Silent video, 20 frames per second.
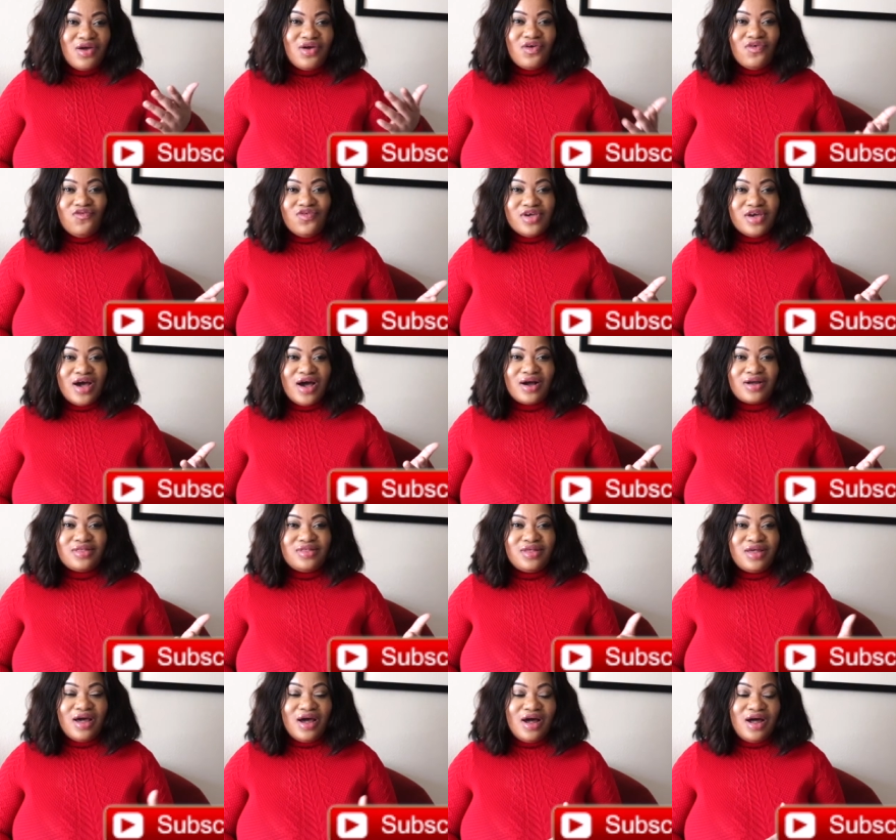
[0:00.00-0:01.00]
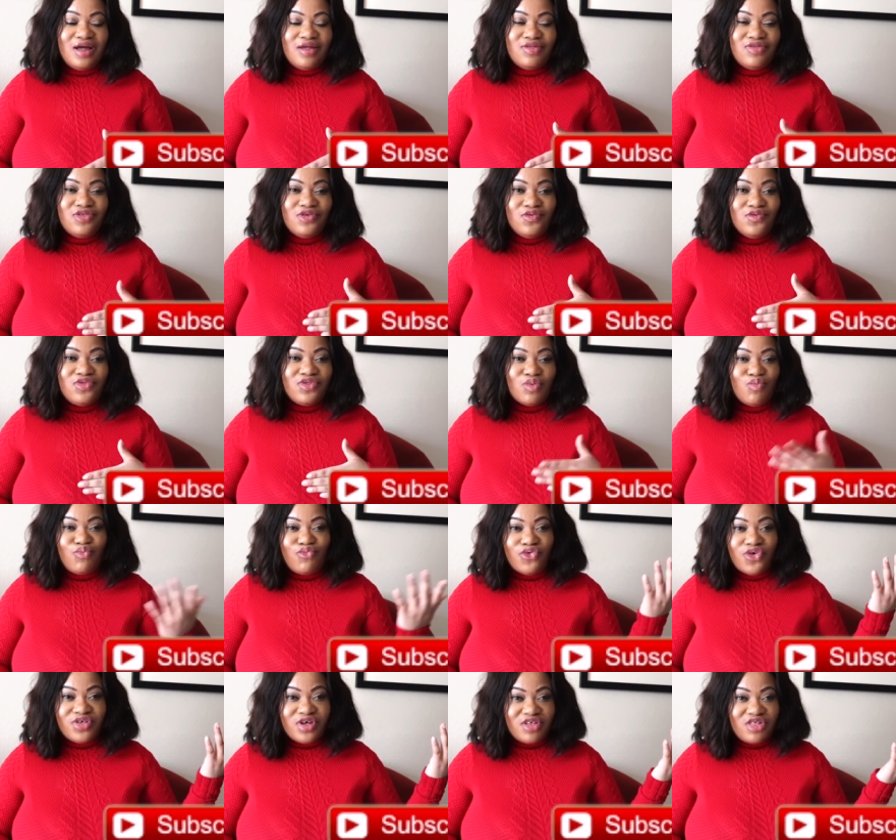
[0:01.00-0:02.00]
React and do some
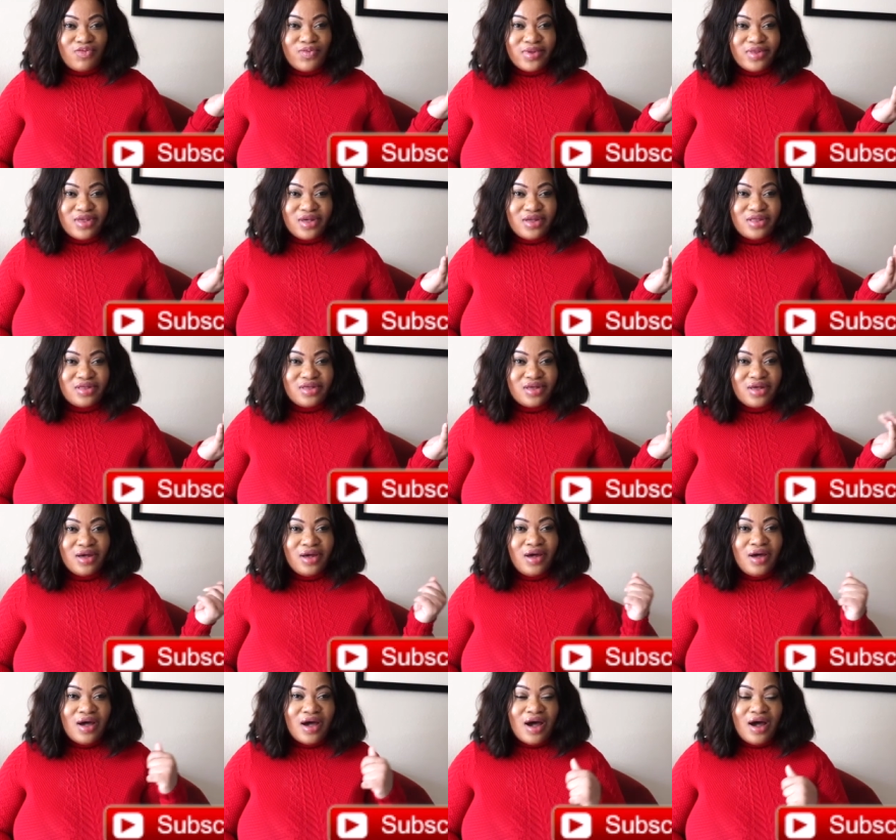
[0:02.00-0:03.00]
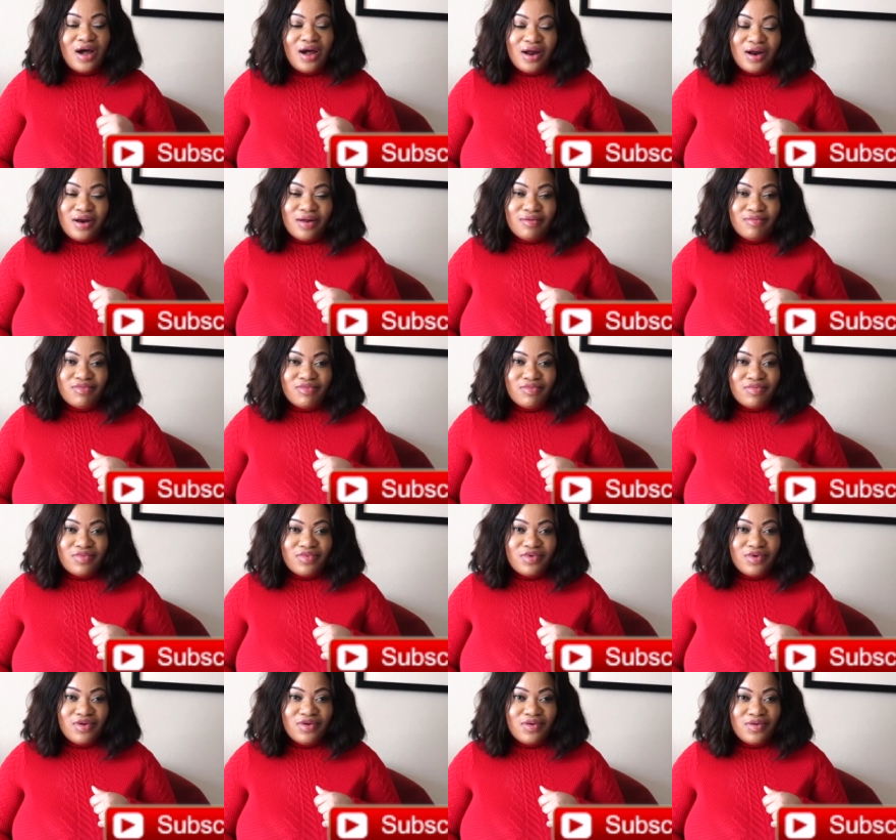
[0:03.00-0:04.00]
projects with it, and
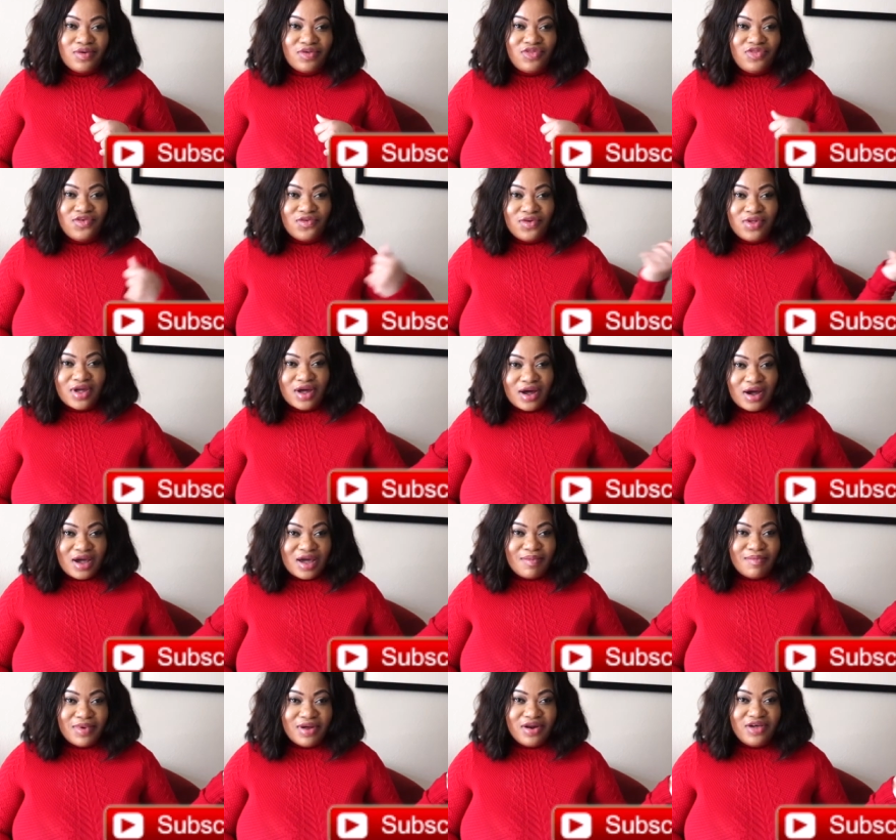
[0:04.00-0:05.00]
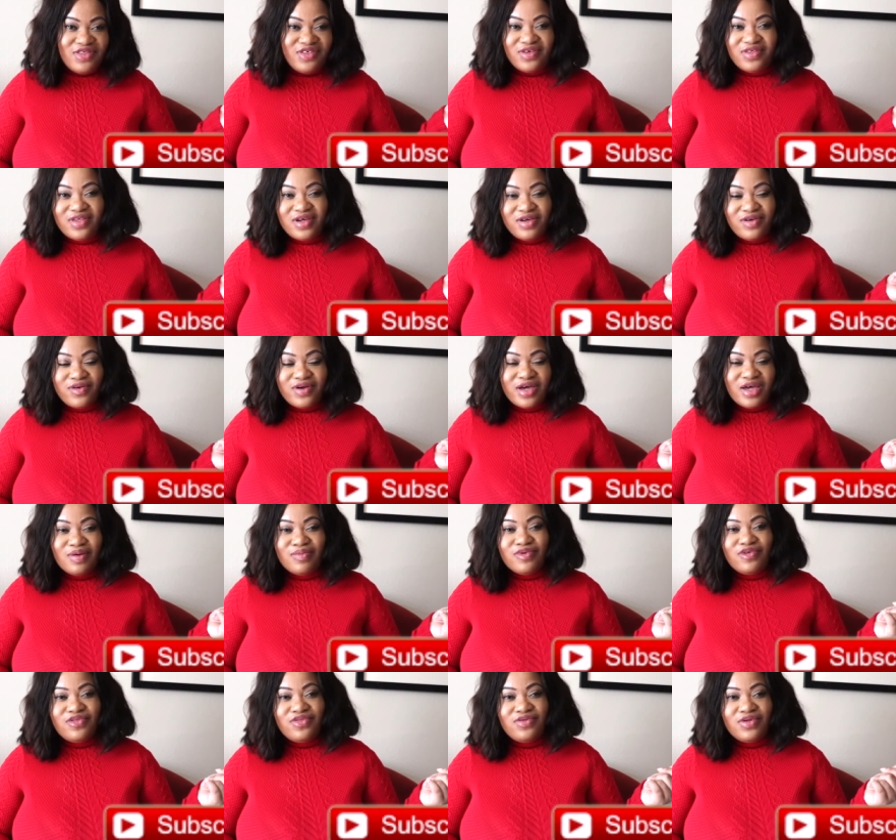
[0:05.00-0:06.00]
show the hiring manager that you're
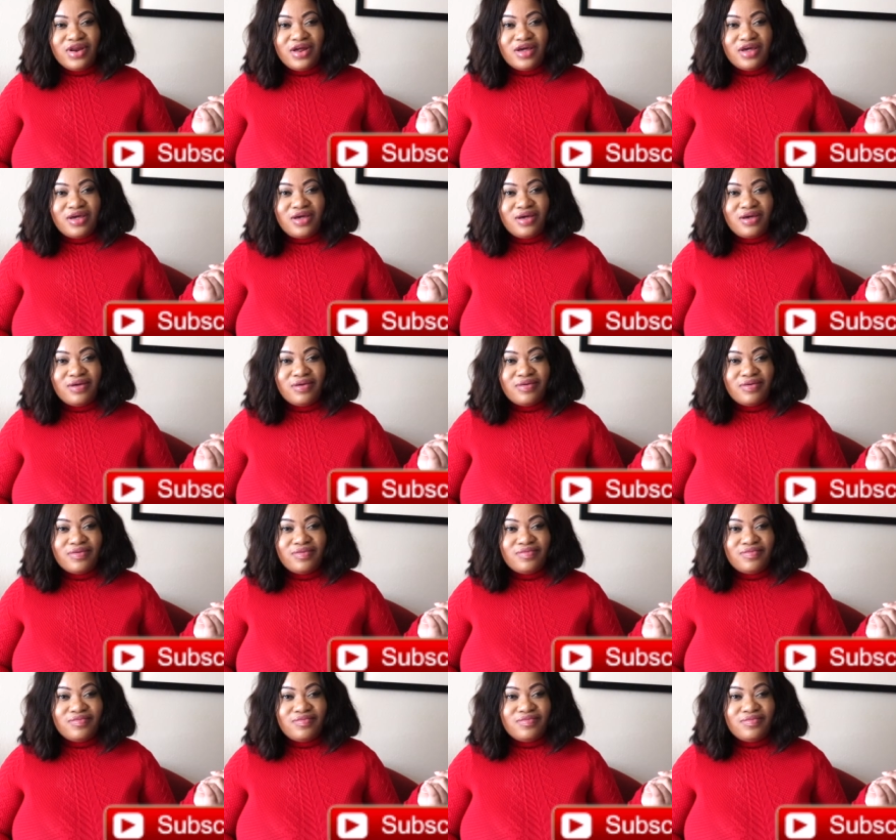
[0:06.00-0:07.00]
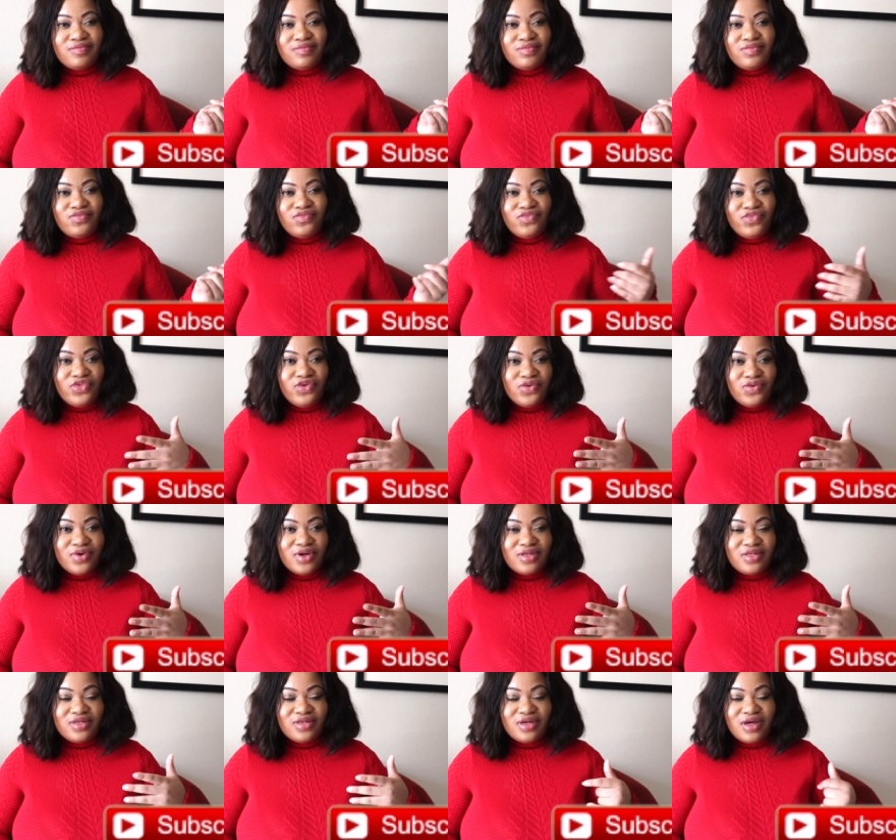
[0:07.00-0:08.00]
able to like do
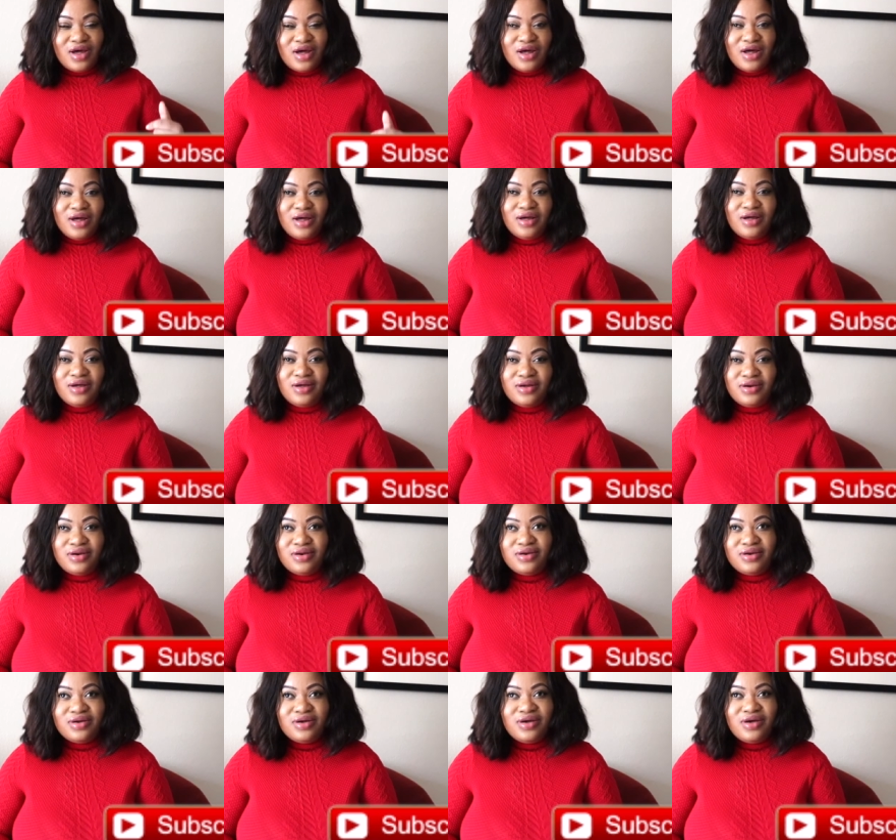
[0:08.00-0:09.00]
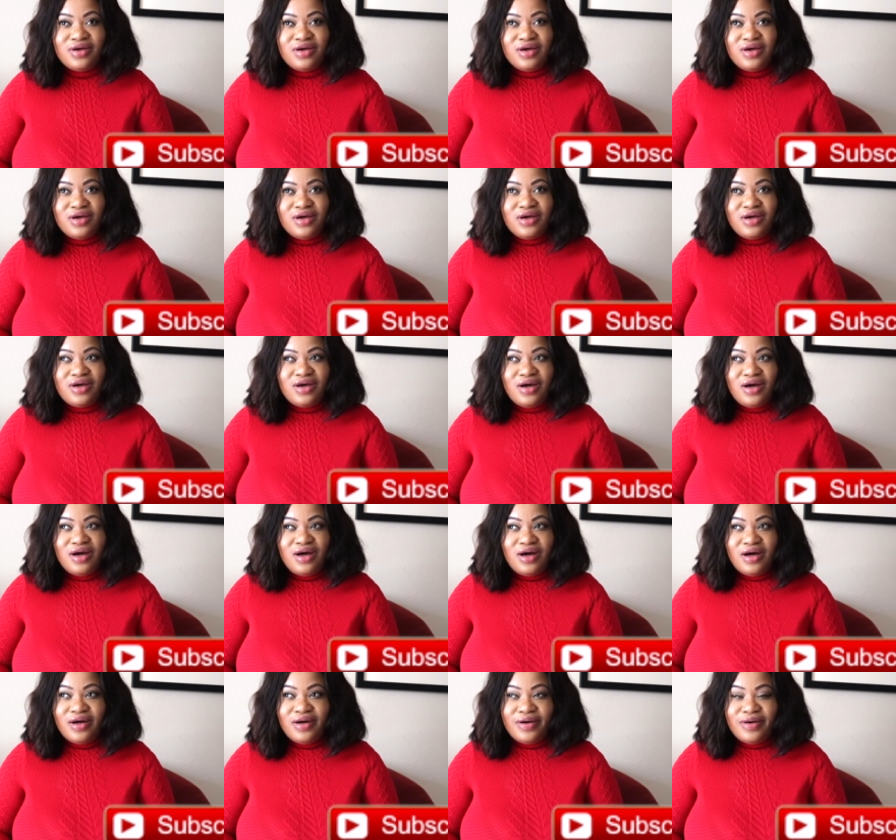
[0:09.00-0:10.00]
it, and
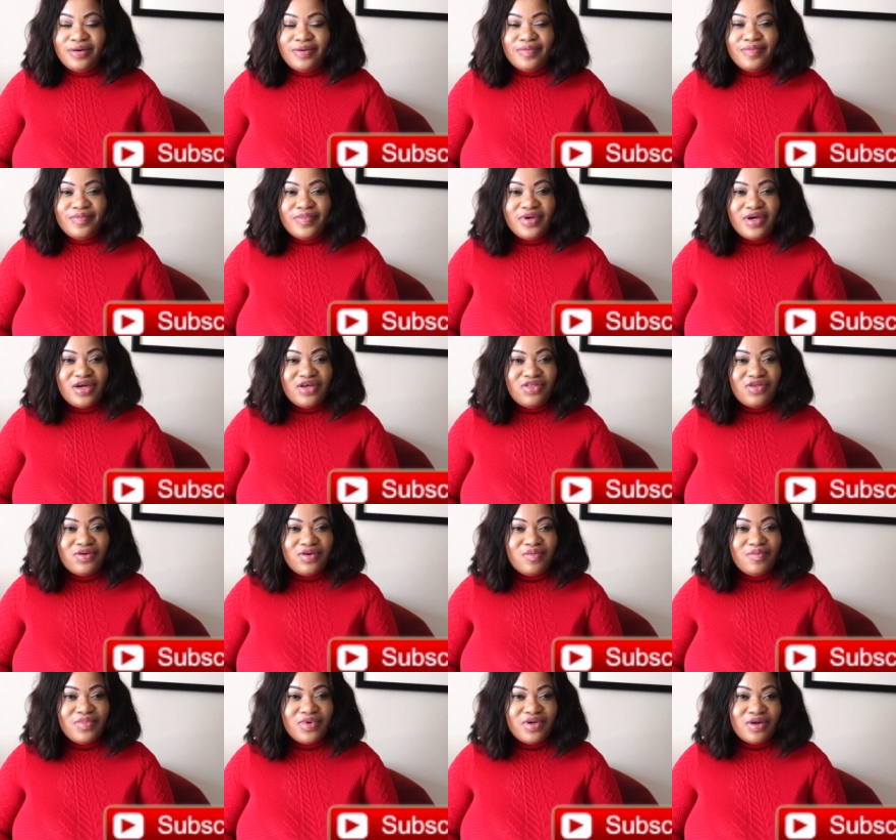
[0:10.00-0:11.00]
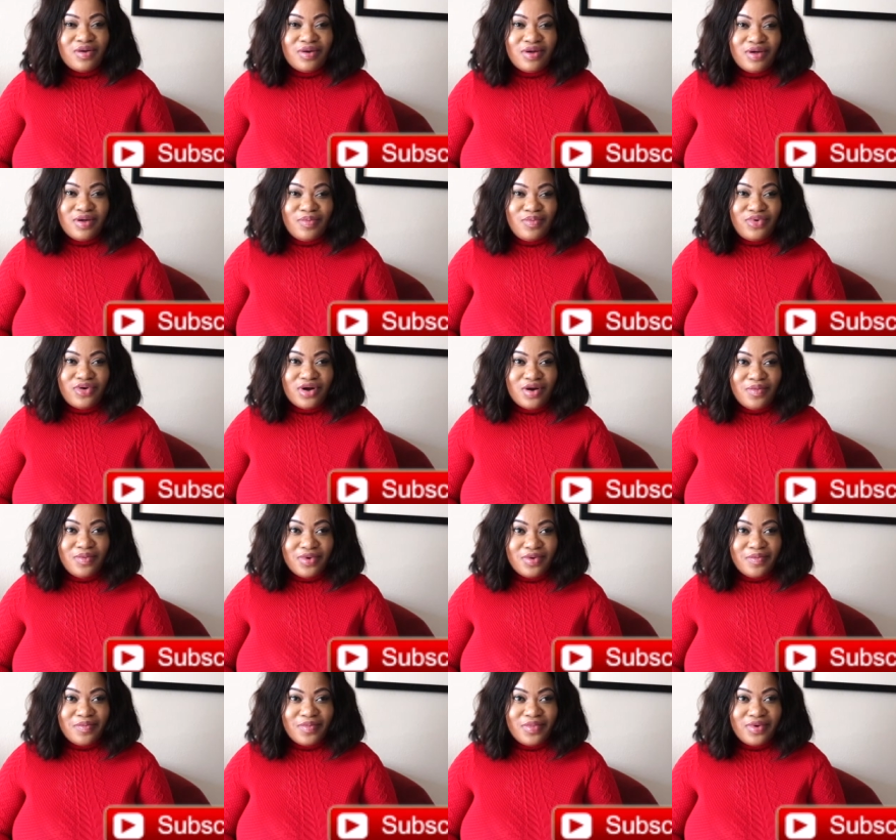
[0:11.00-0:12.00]
it shouldn't be a
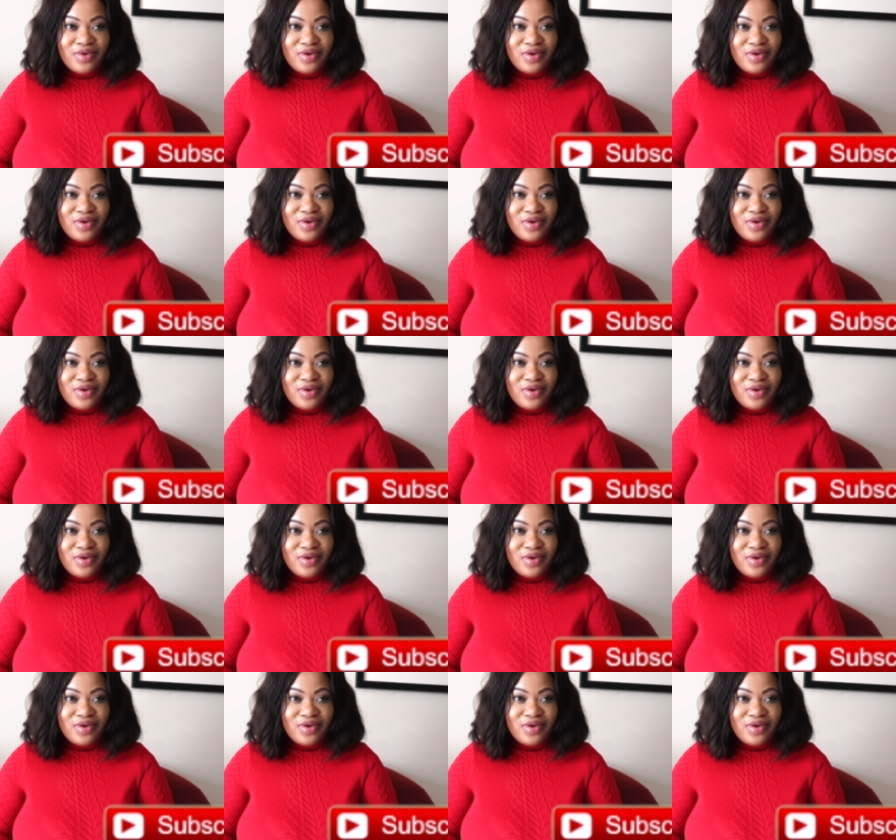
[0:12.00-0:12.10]
problem